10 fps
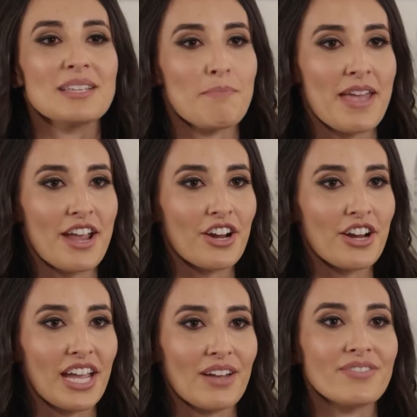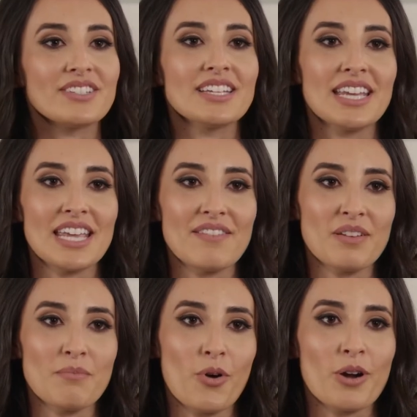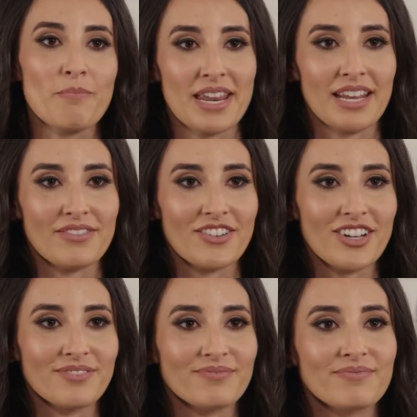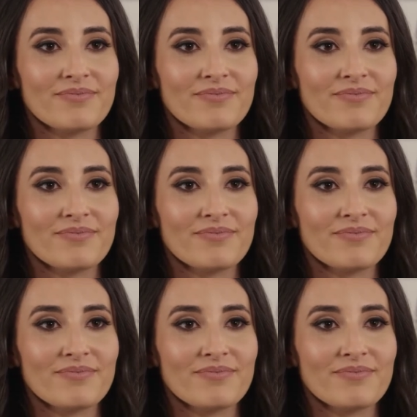to make her gift even more meaningful.